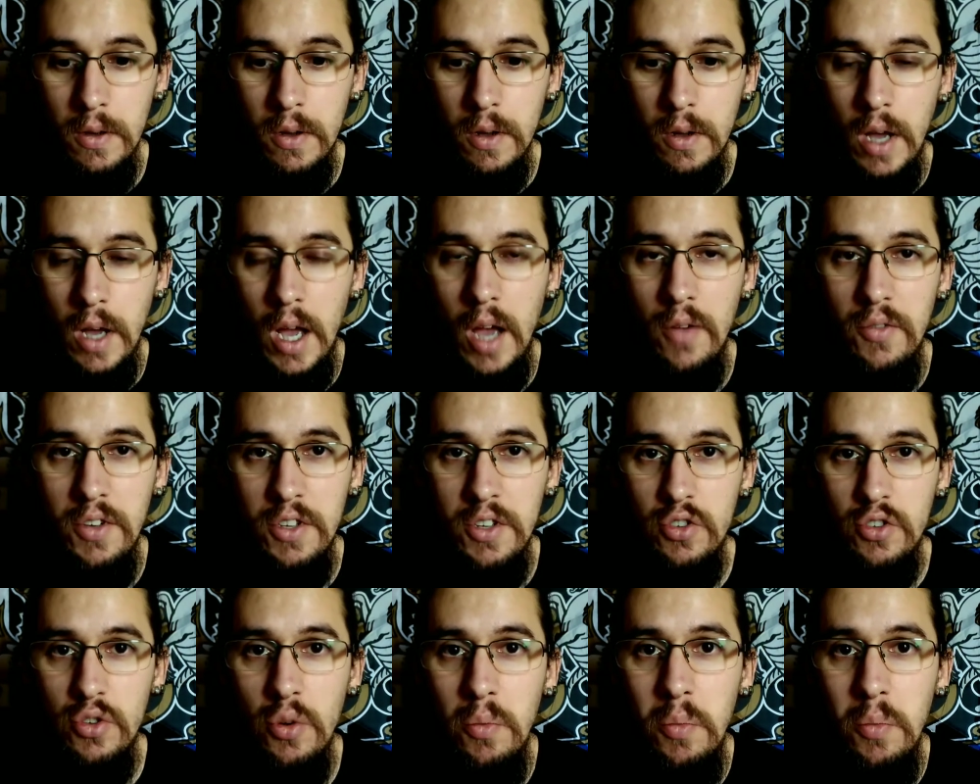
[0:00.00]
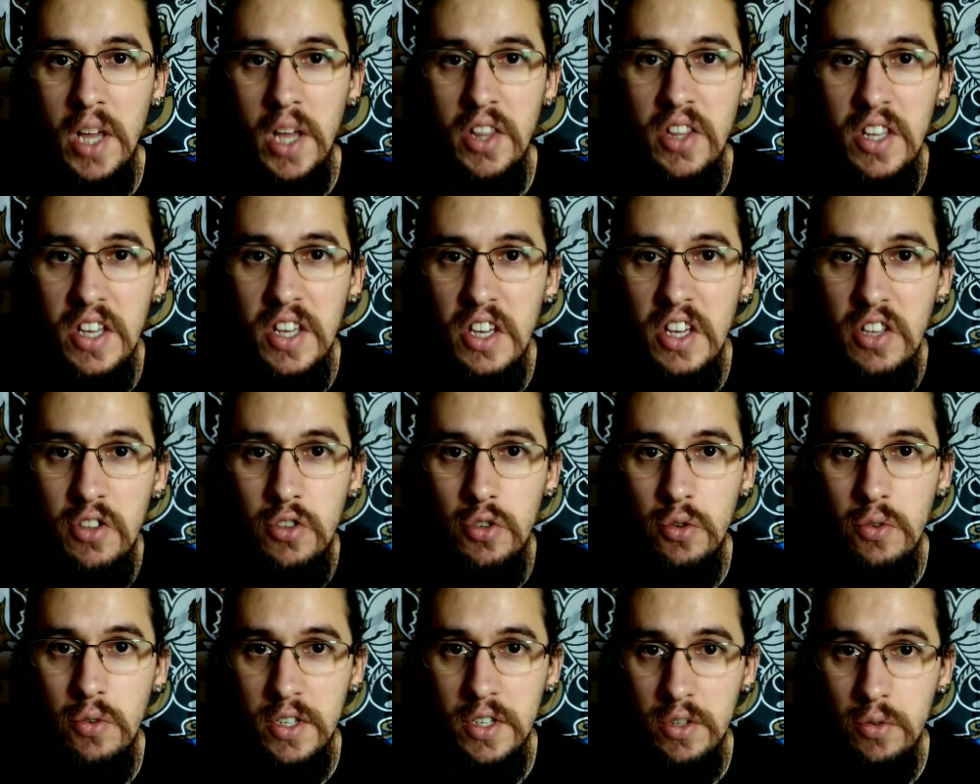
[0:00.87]
having so many
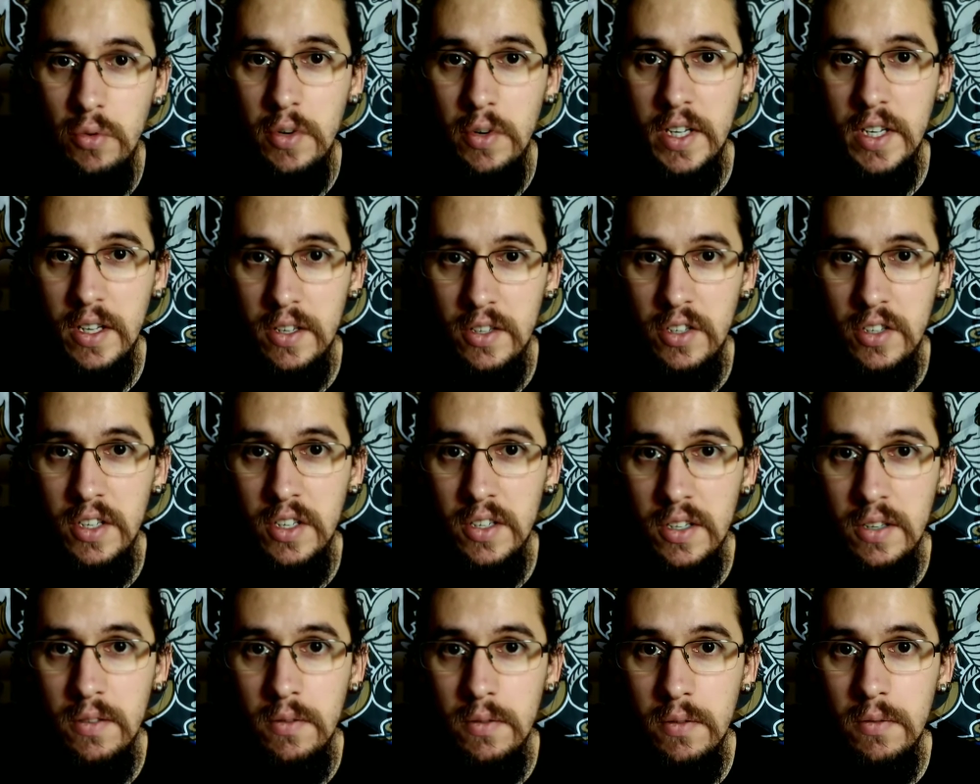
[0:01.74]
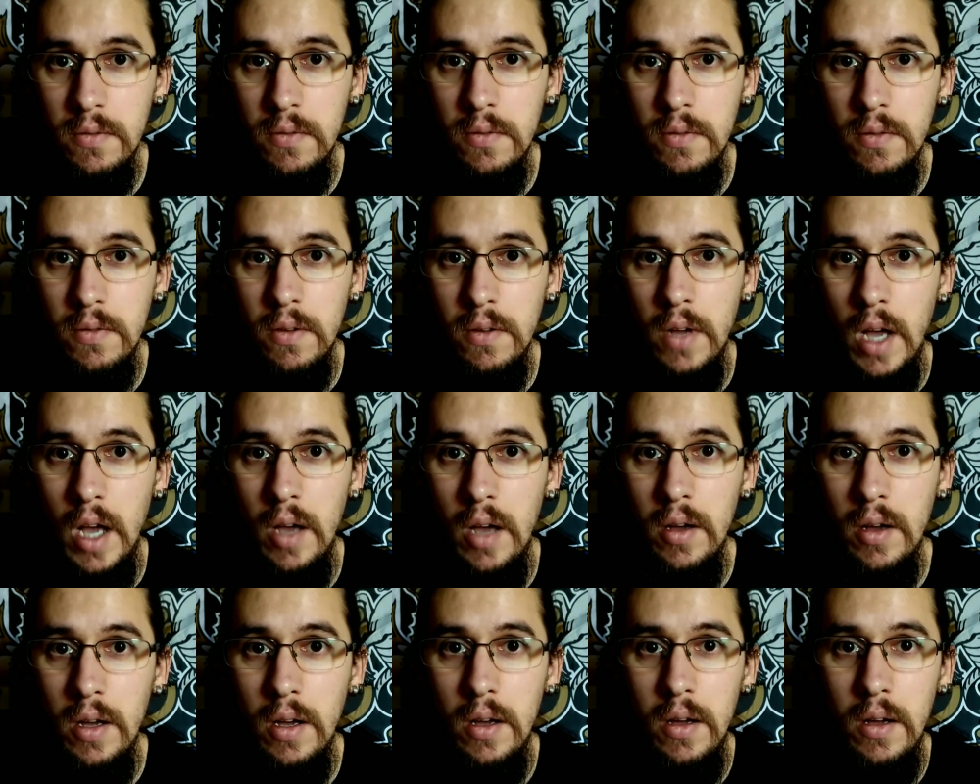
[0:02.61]
injuries during a season
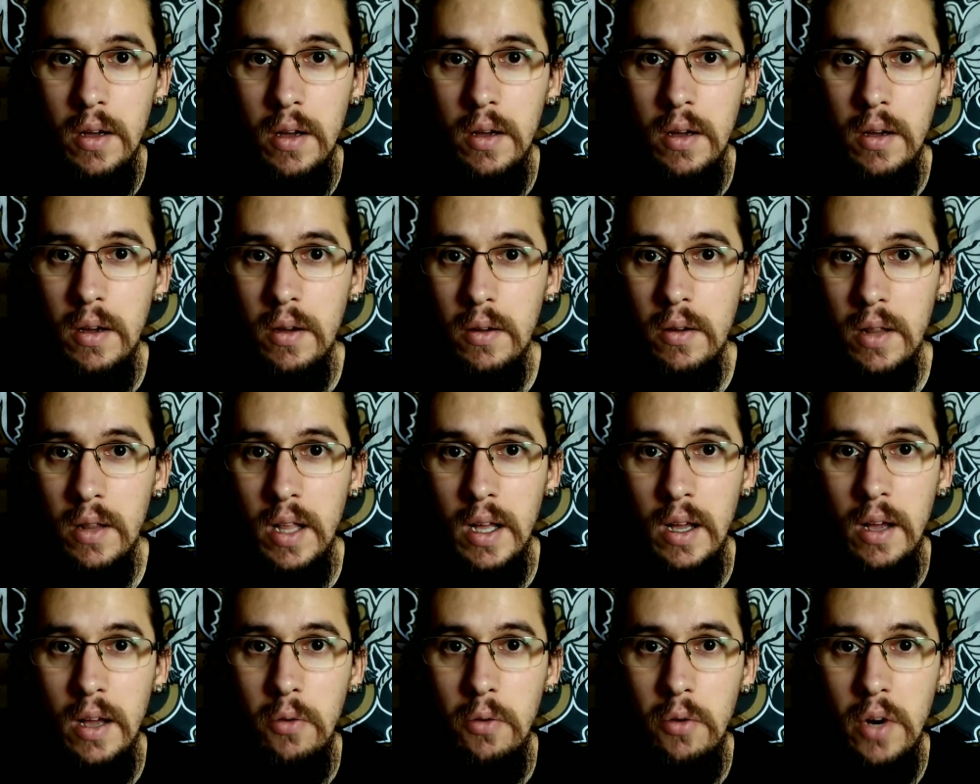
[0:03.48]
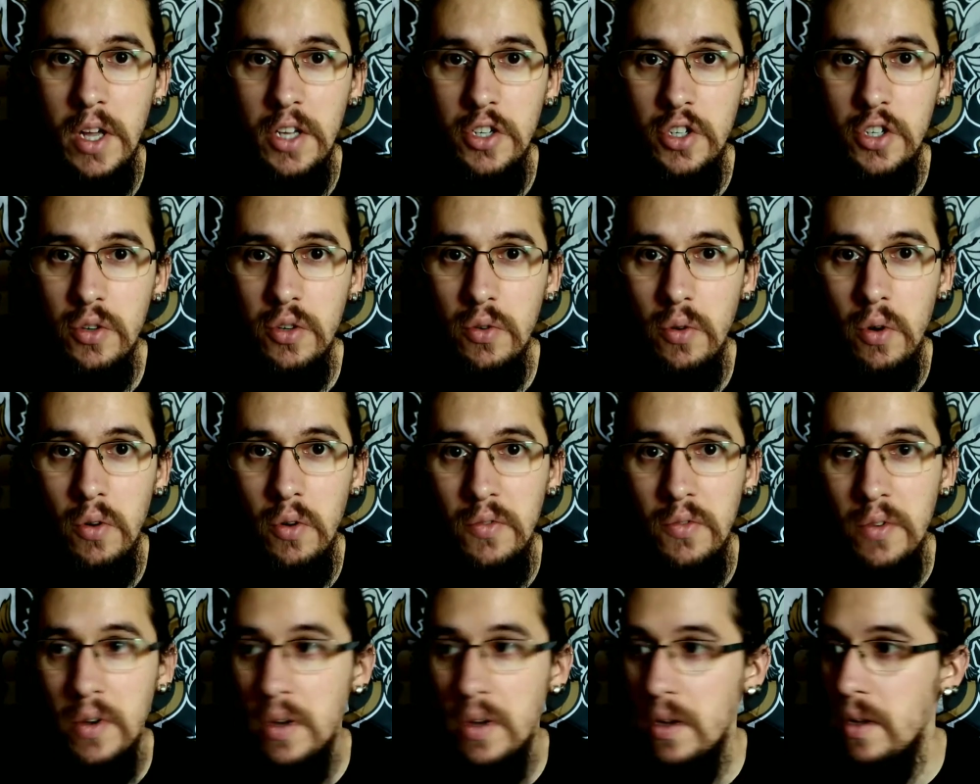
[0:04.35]
uh, like a ratio of
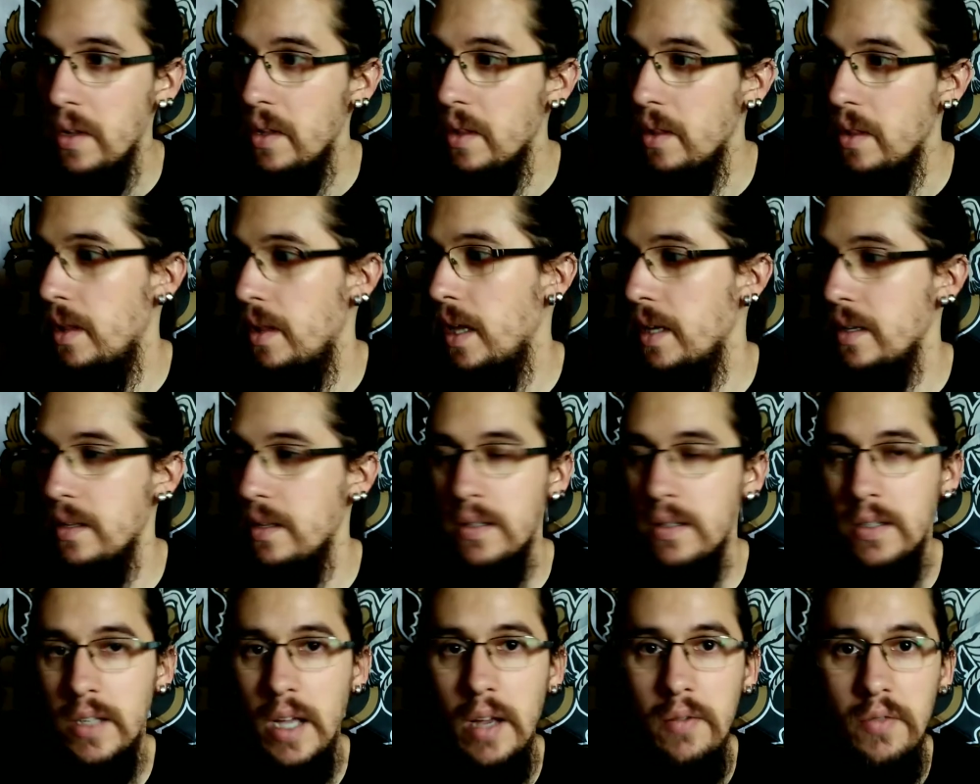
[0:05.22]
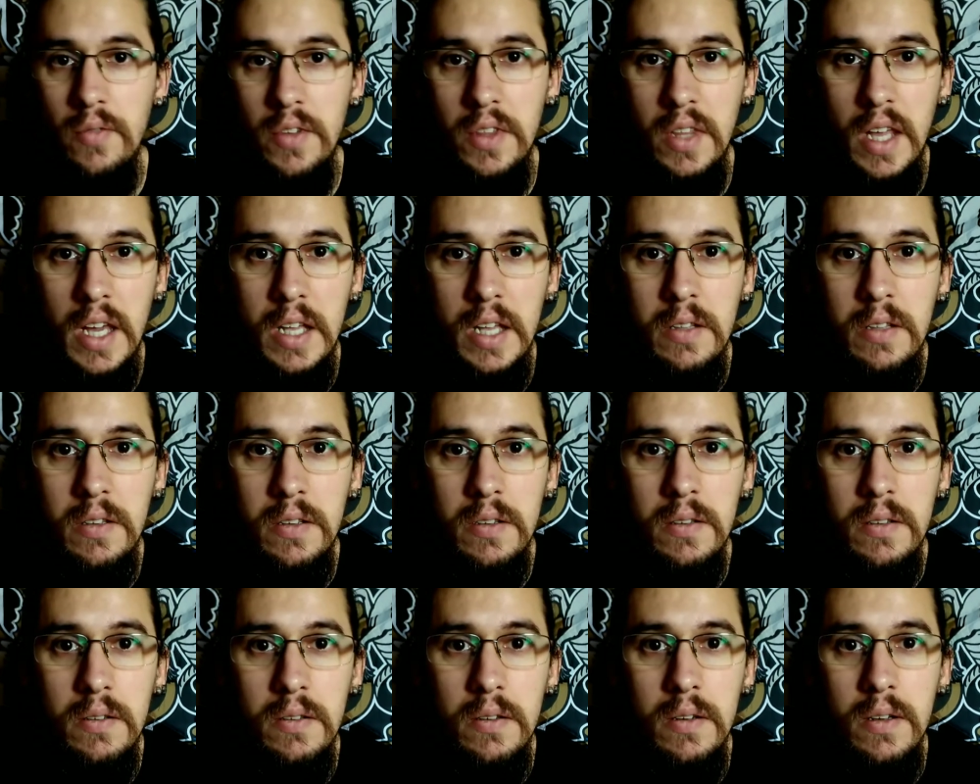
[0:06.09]
like seven, eight,
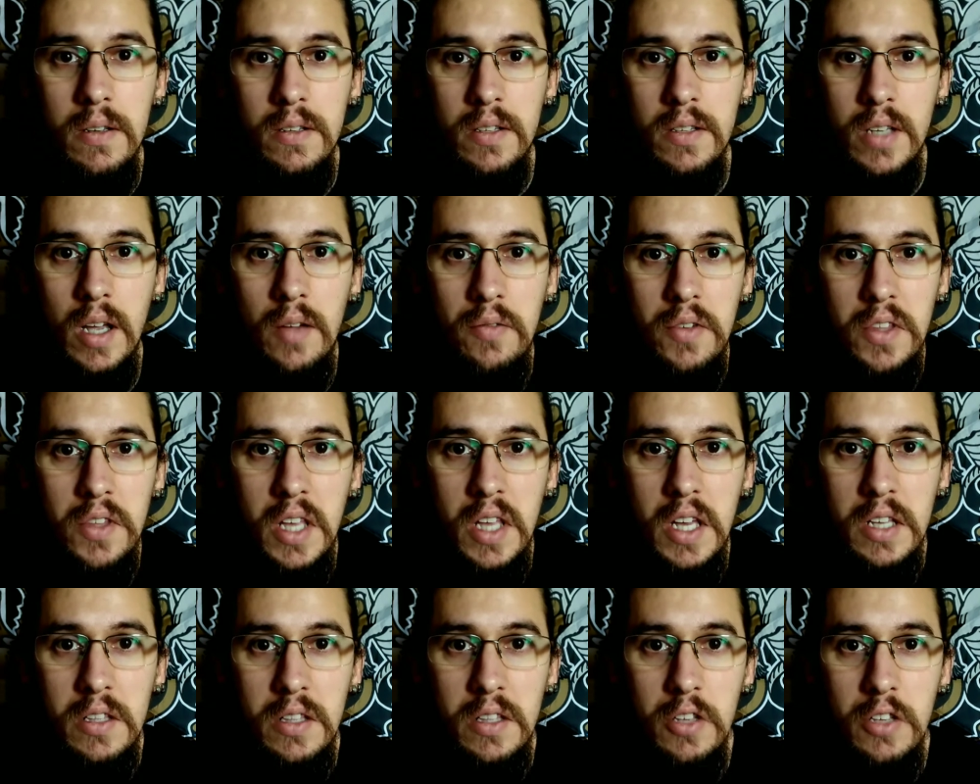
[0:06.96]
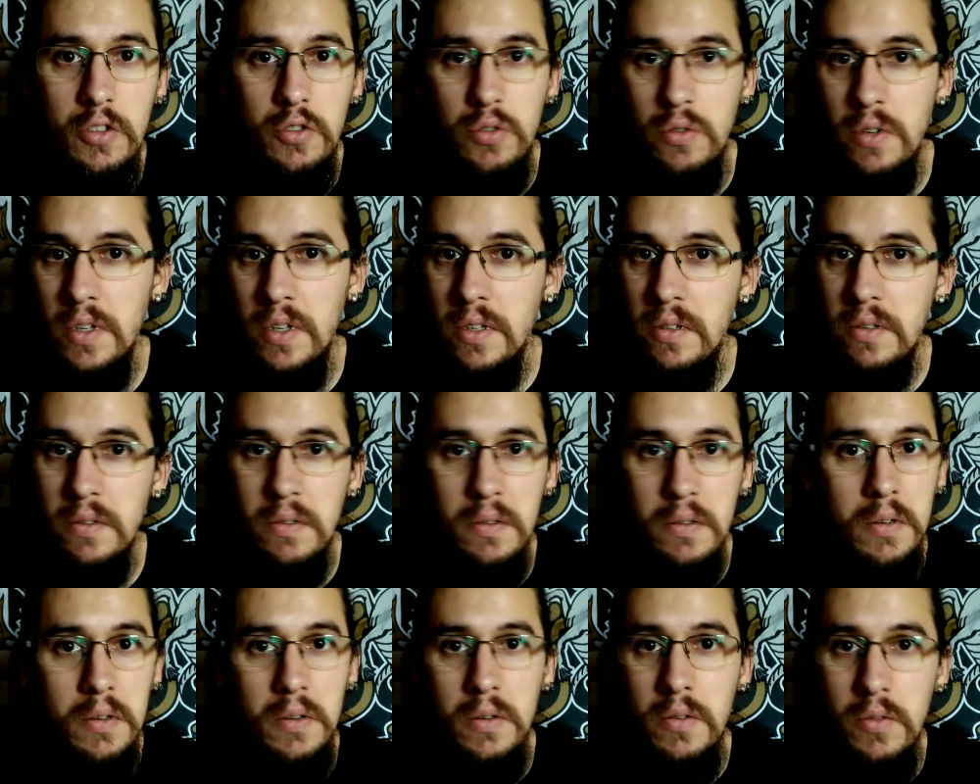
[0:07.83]
seven, eight injuries
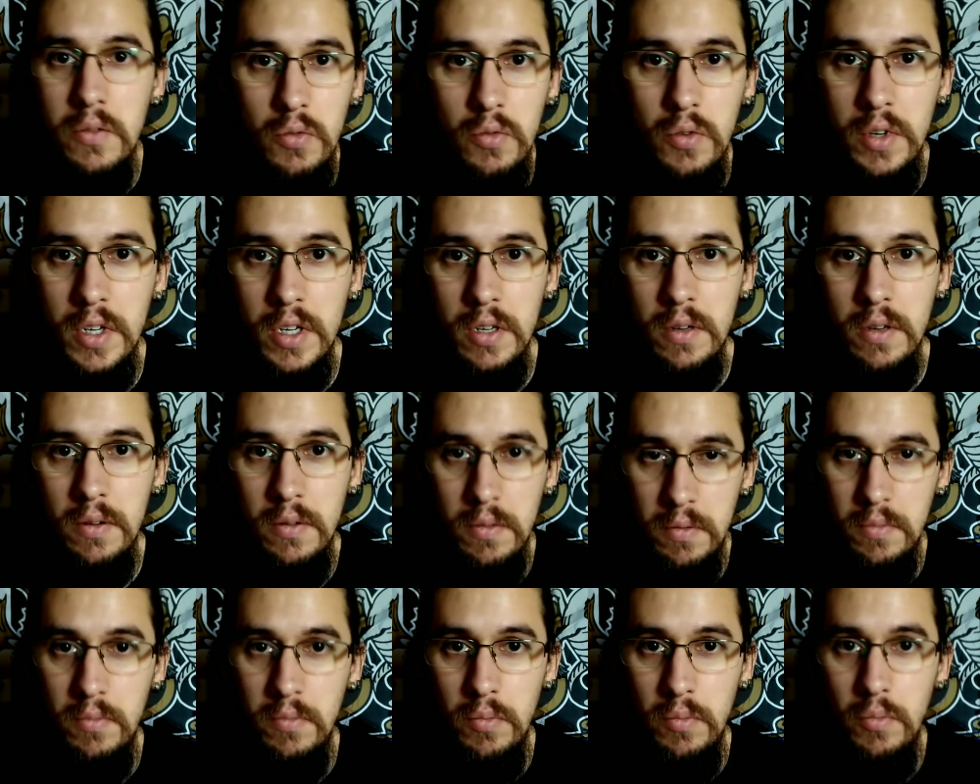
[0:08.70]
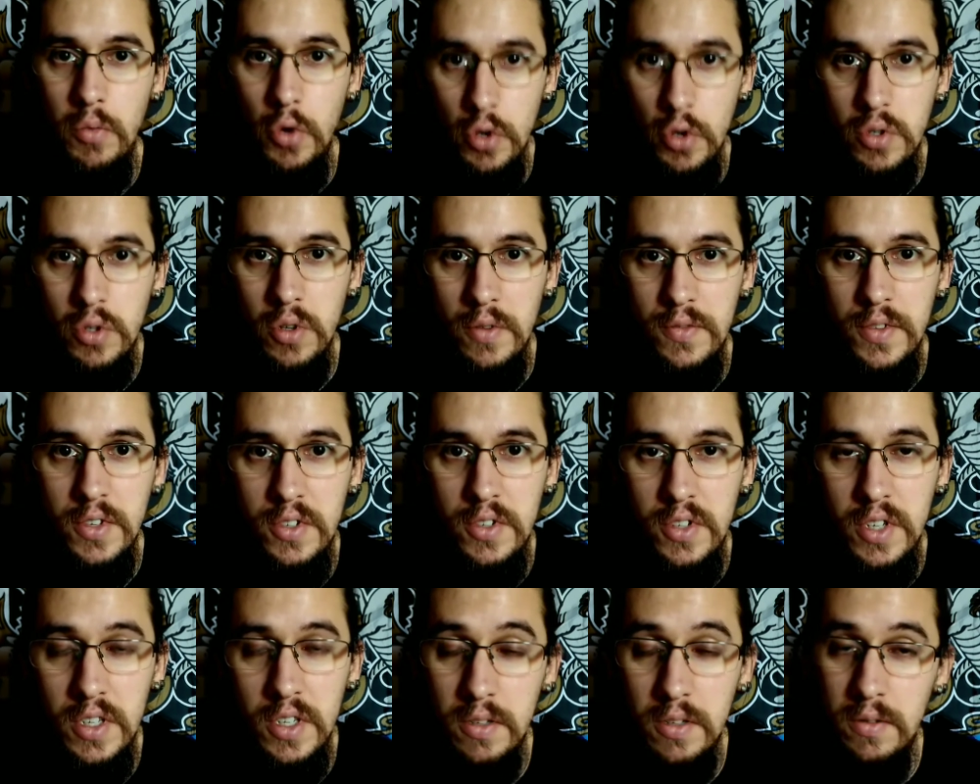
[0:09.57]
during most of the
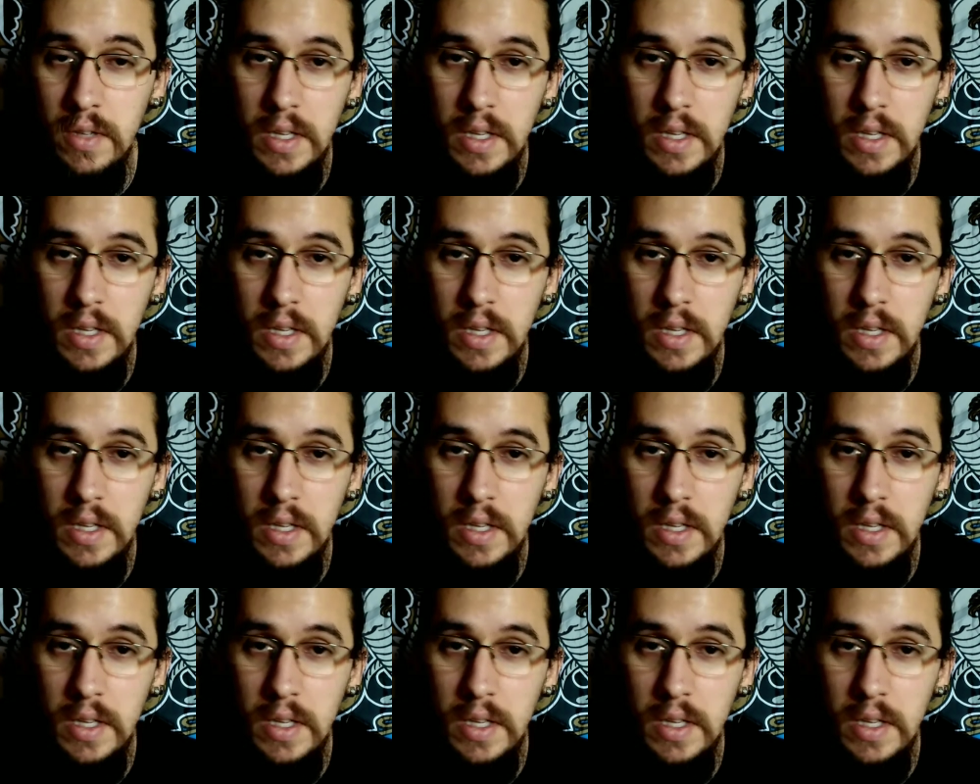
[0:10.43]
season.